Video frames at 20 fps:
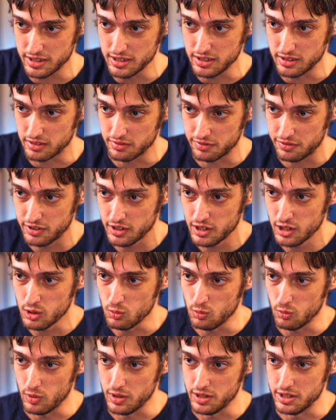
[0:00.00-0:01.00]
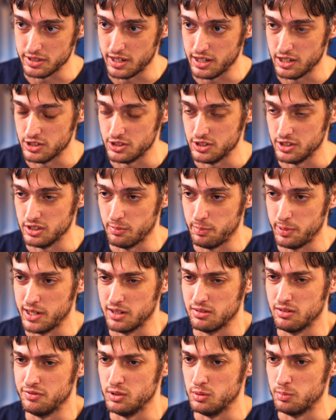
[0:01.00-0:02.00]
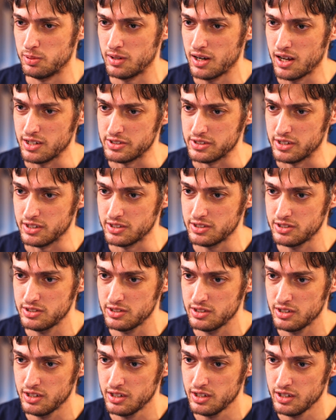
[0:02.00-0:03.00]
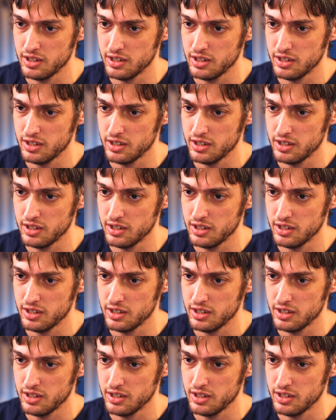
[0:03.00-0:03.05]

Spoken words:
give when engaging in the peer review process.